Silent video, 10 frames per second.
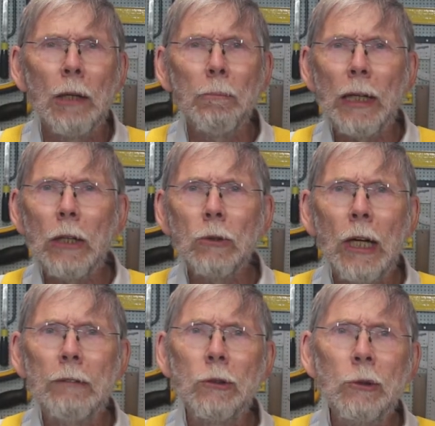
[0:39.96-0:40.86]
But I don't
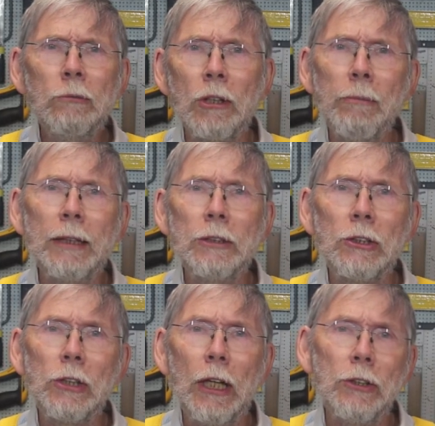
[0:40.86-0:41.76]
have room for a Mitre
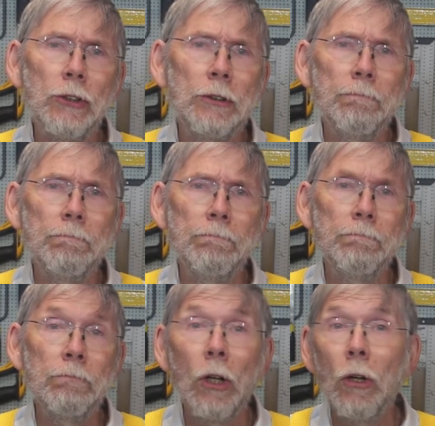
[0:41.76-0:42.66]
Station.
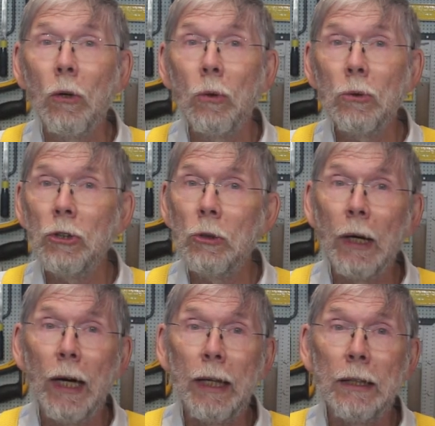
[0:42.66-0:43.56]
Or do
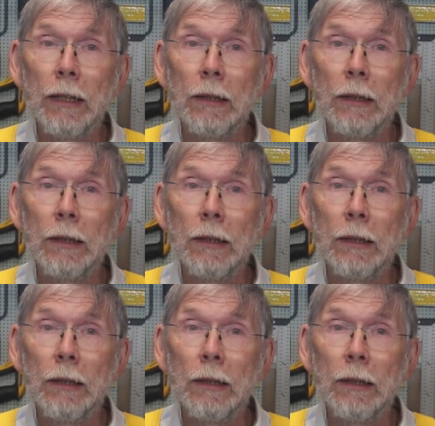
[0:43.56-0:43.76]
I?